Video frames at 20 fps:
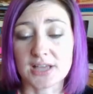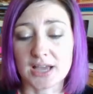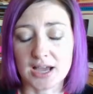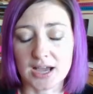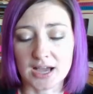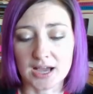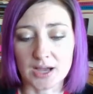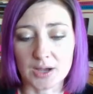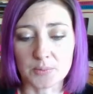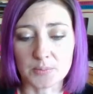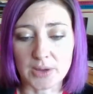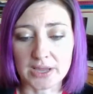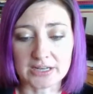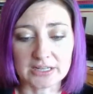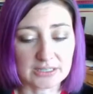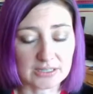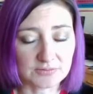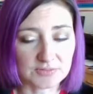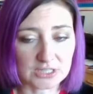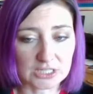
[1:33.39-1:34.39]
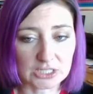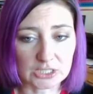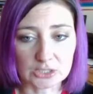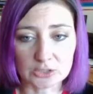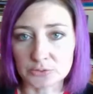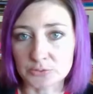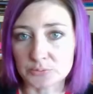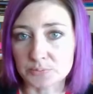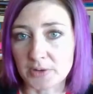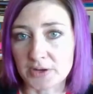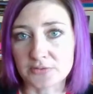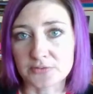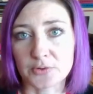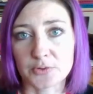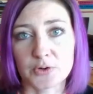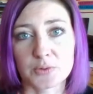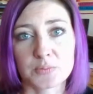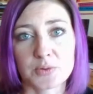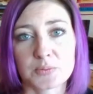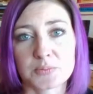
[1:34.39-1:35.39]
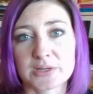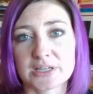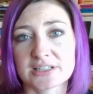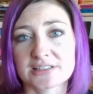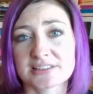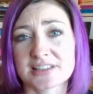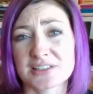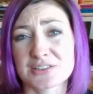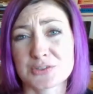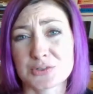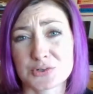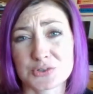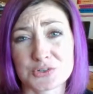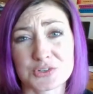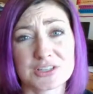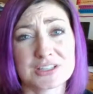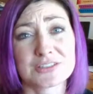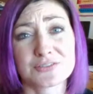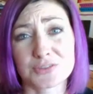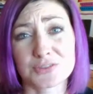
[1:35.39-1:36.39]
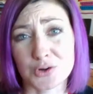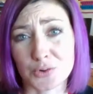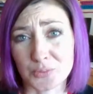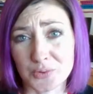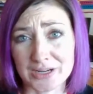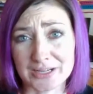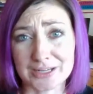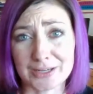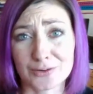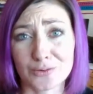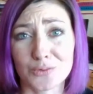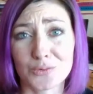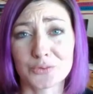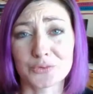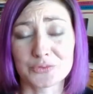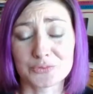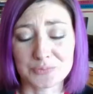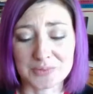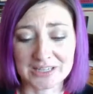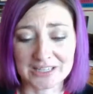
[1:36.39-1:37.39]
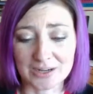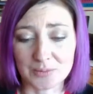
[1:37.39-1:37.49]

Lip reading: I didn't even include my phone number because that's usually a difficult way to get a hold of me,